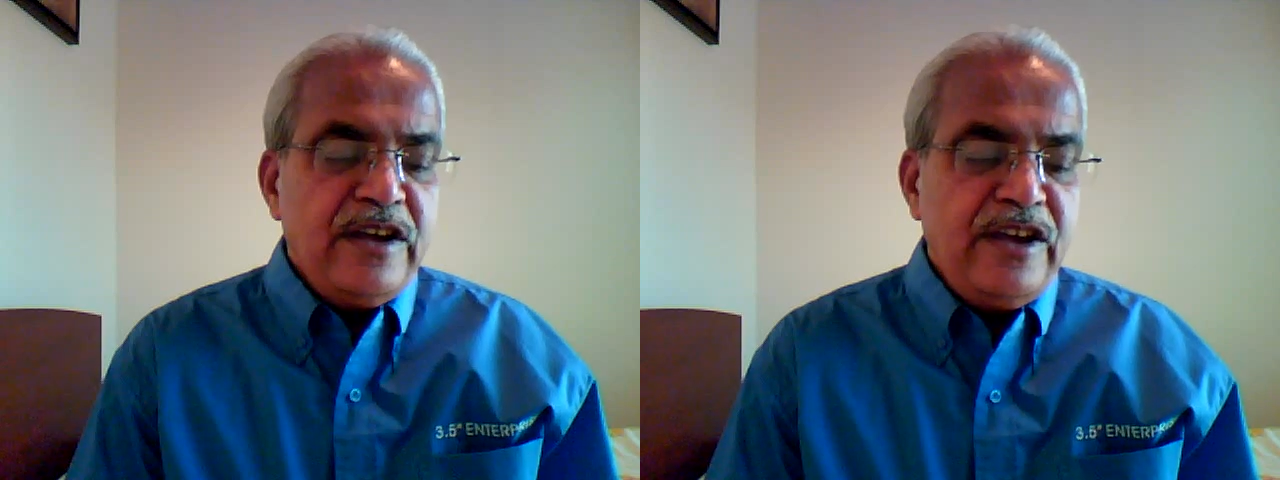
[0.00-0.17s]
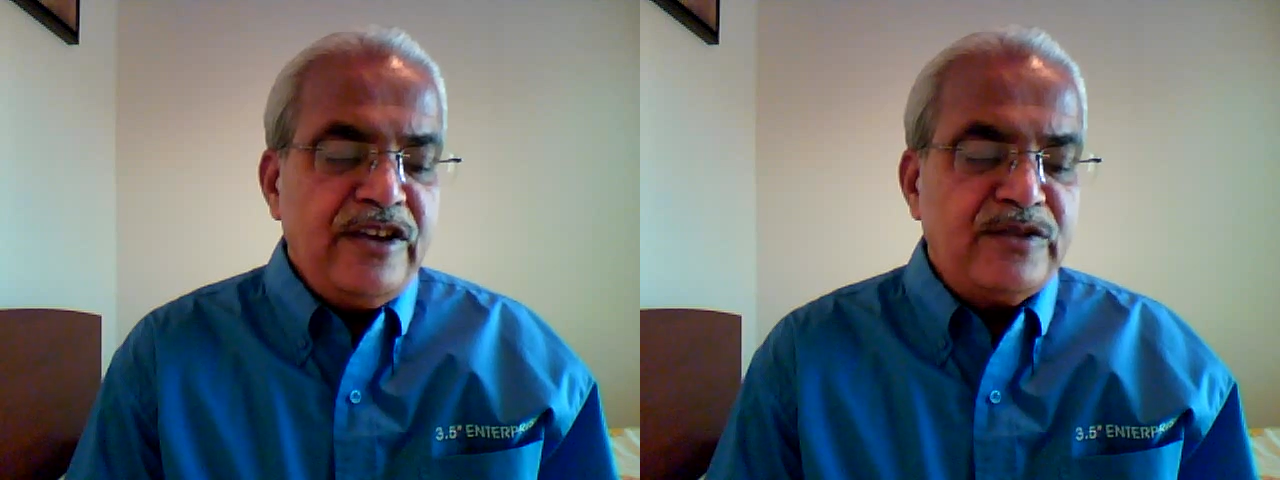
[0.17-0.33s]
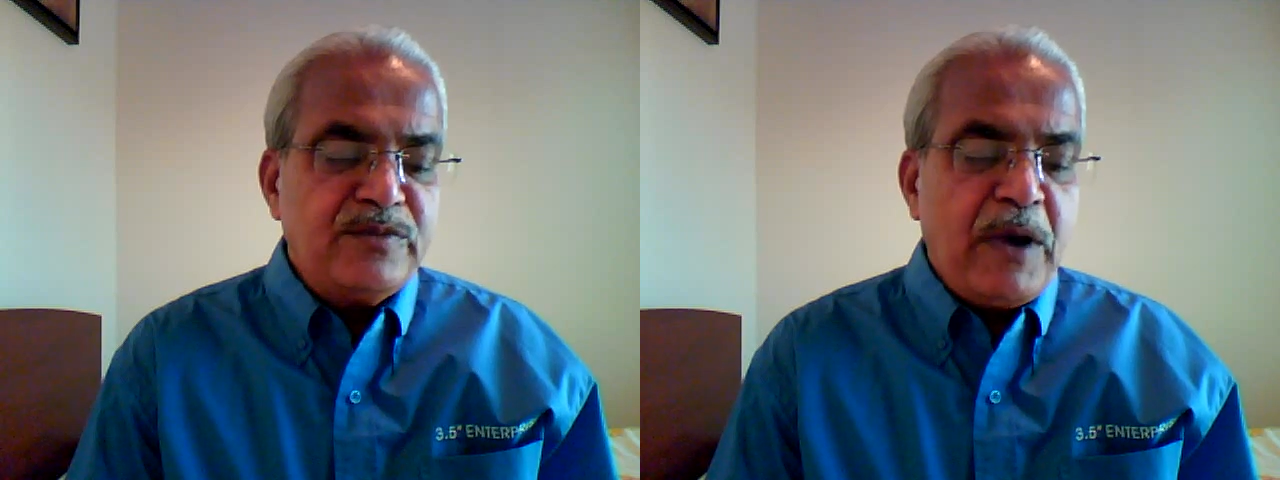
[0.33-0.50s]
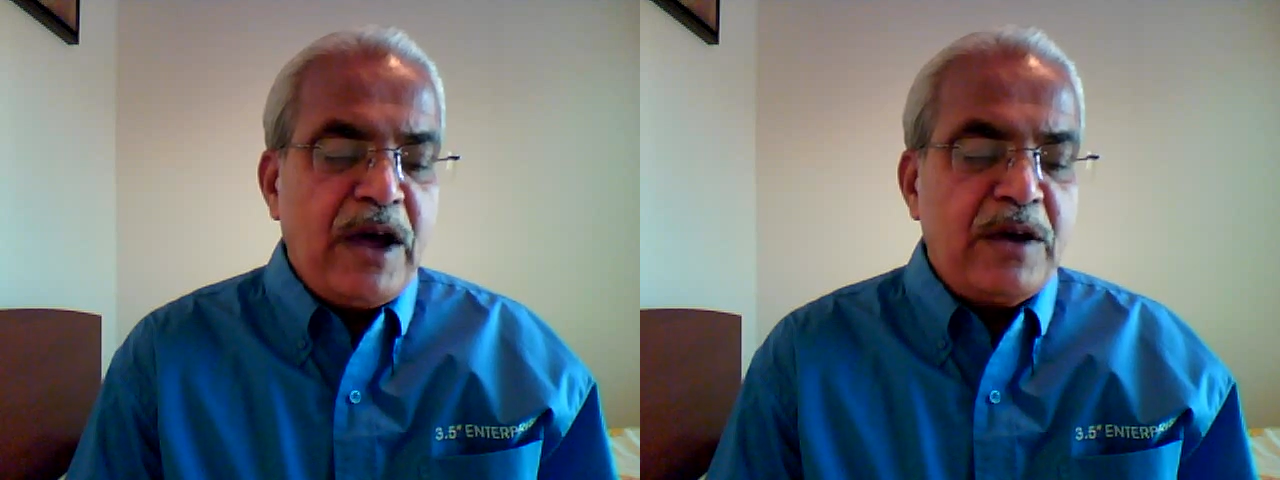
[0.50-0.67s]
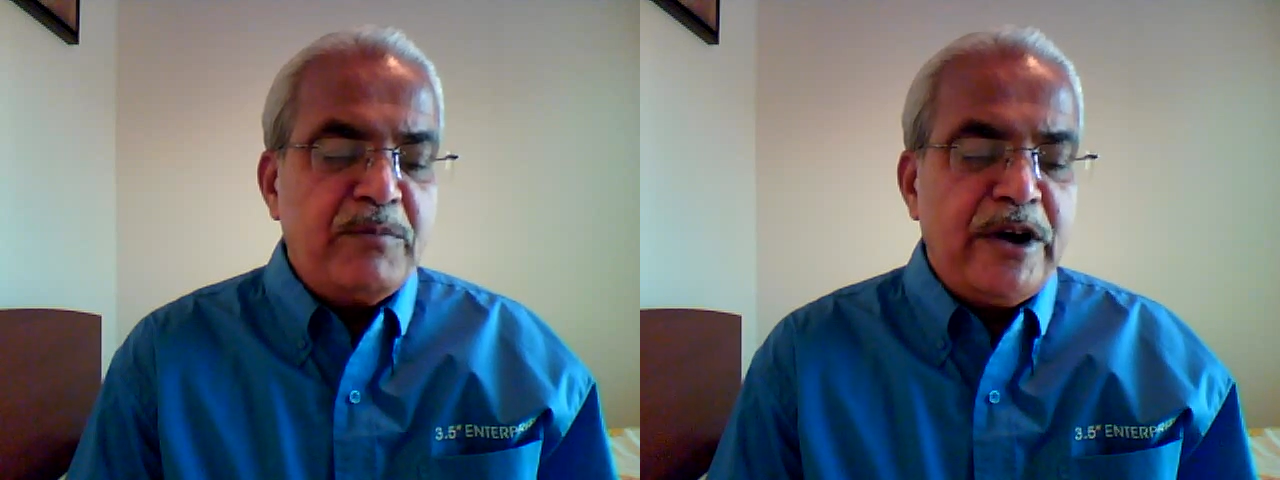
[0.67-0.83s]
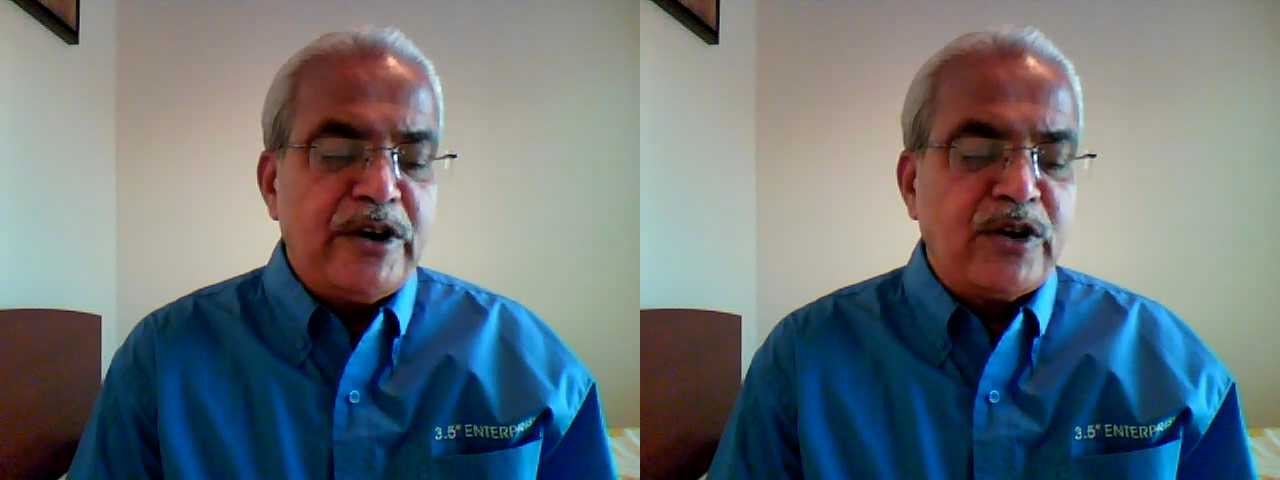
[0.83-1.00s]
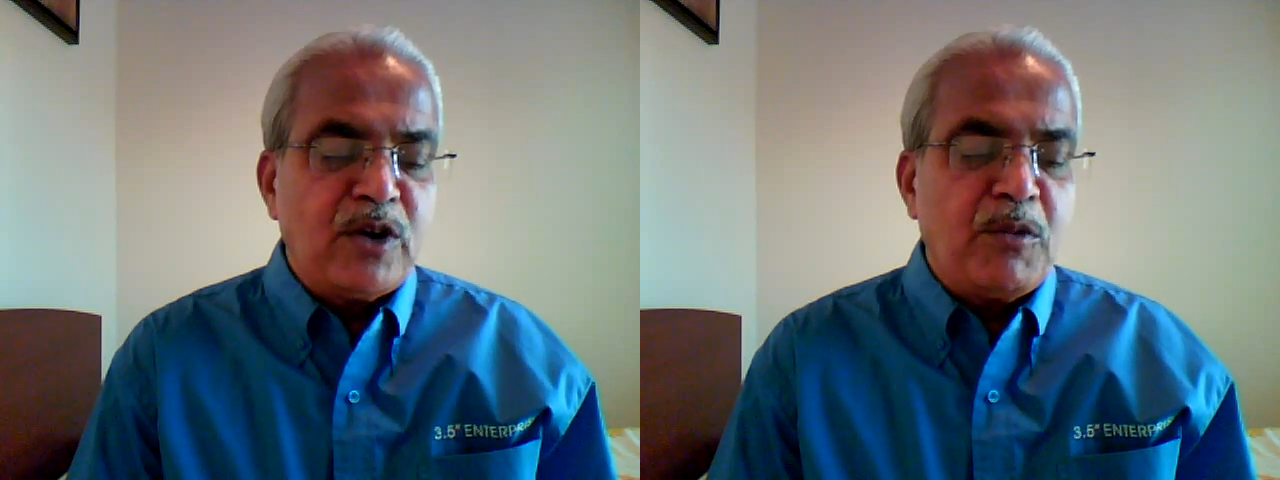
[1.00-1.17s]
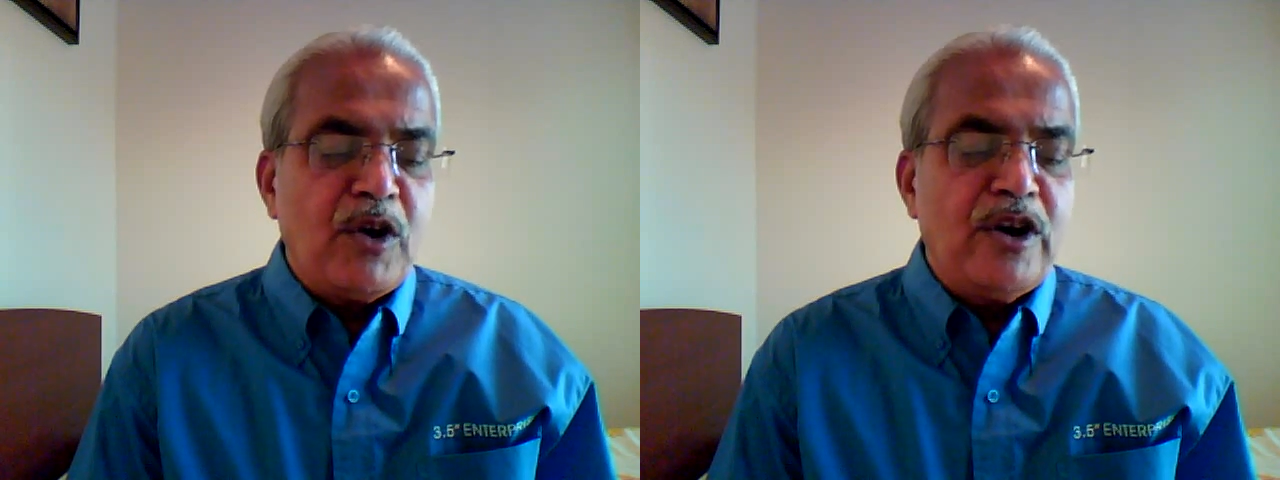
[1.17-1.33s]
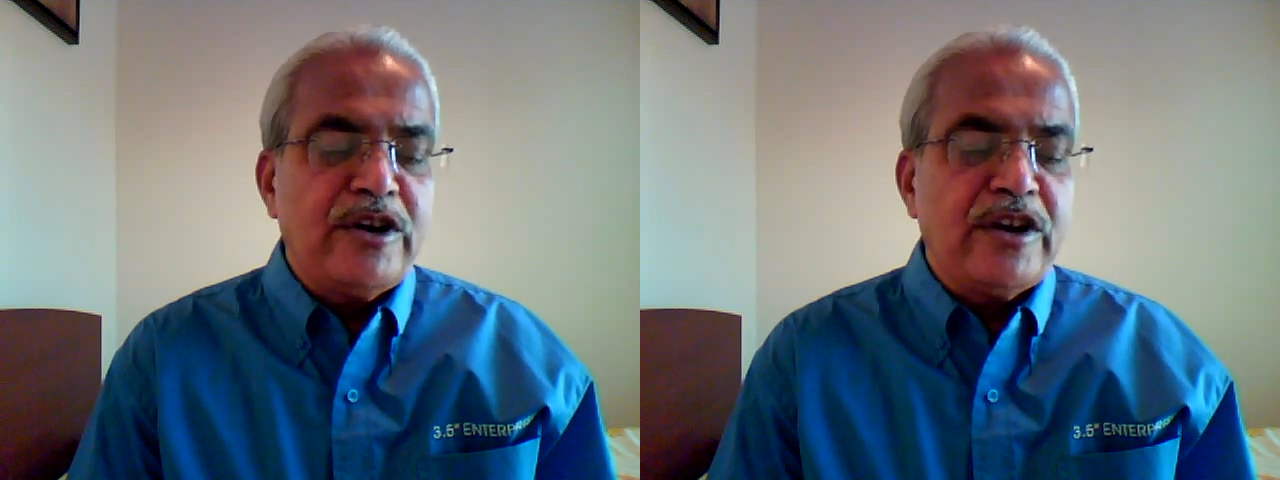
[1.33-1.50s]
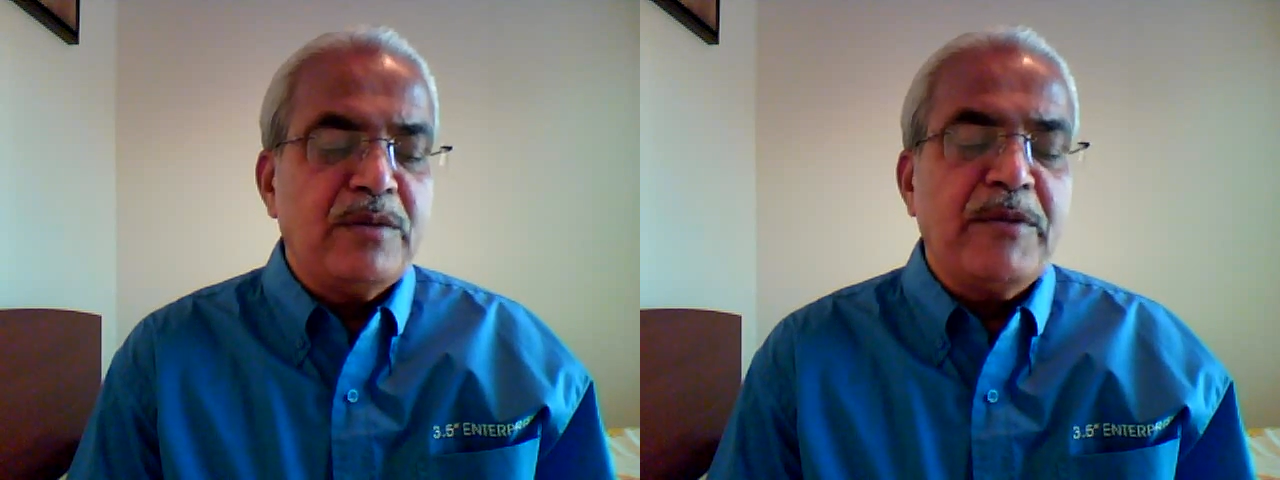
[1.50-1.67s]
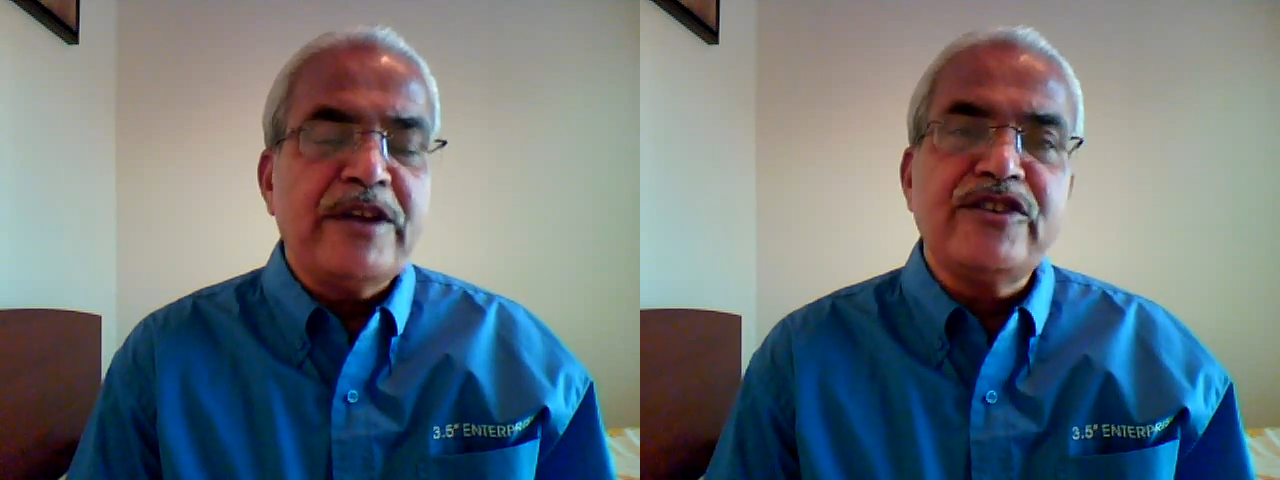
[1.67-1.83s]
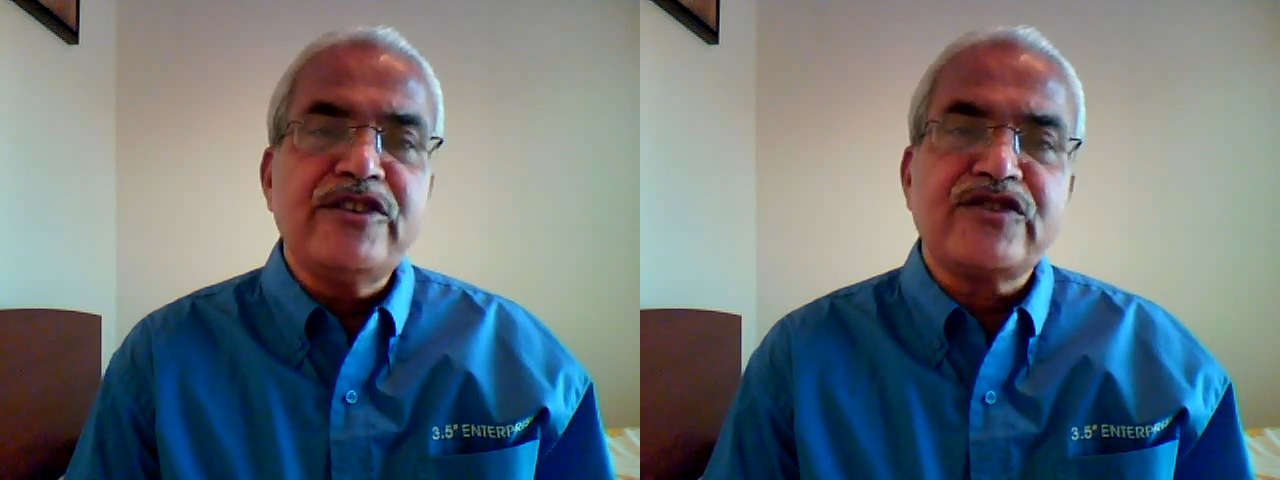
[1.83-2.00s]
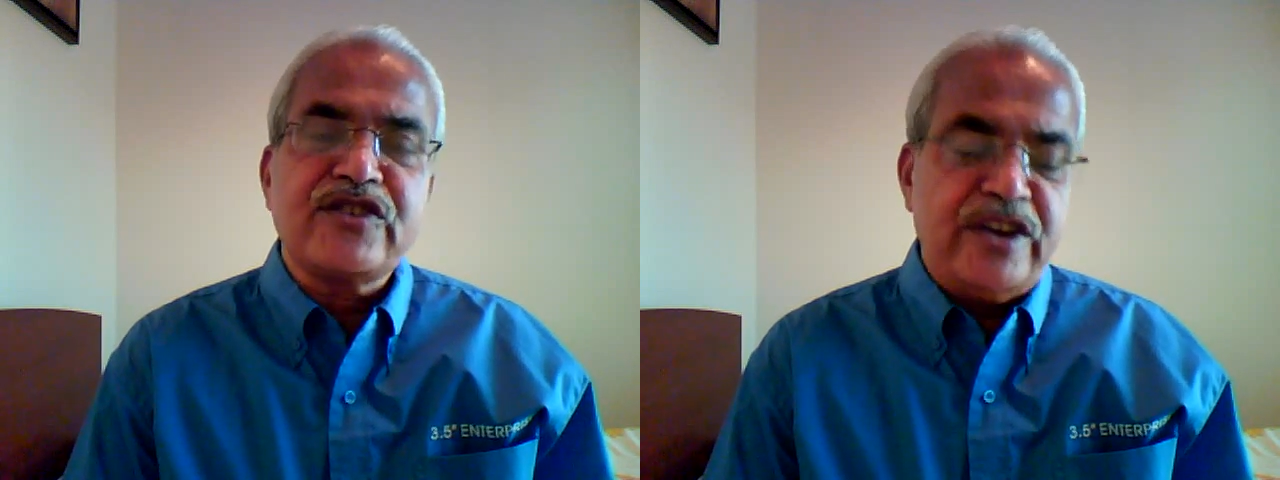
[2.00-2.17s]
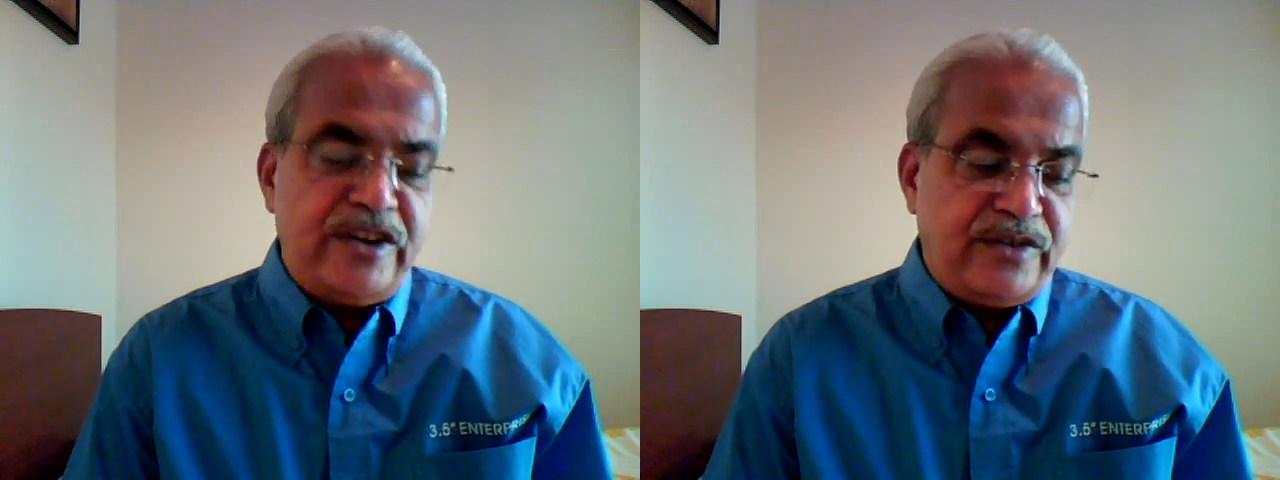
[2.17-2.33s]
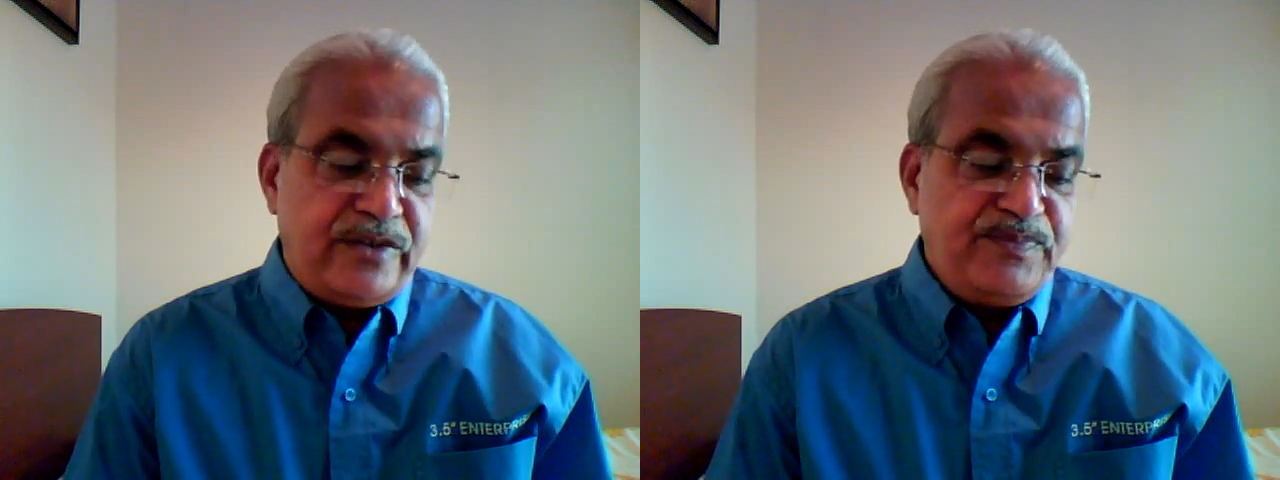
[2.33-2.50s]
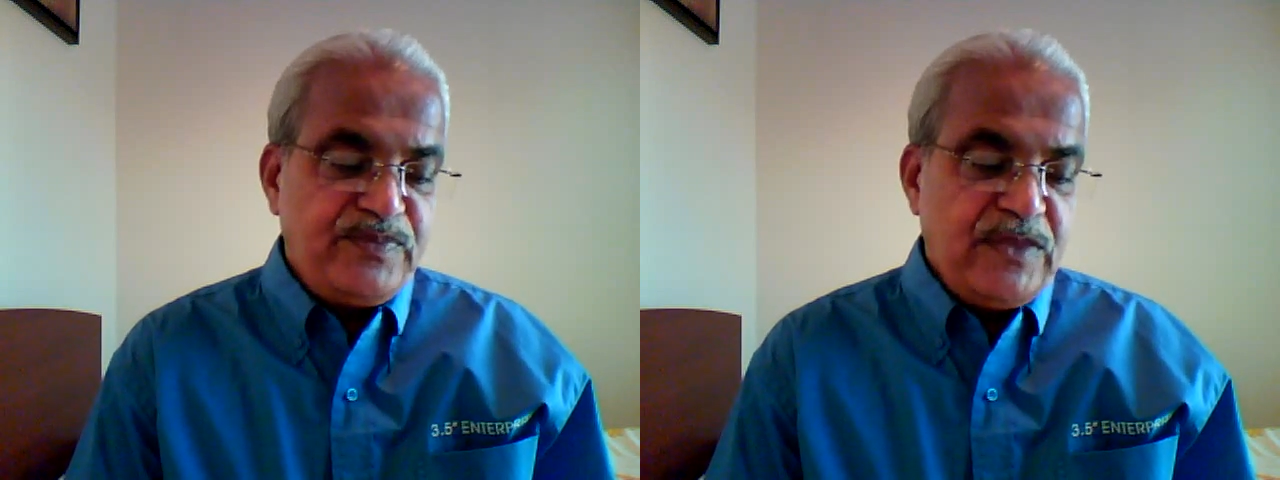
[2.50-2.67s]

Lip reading: is by a metropolitan magistrate,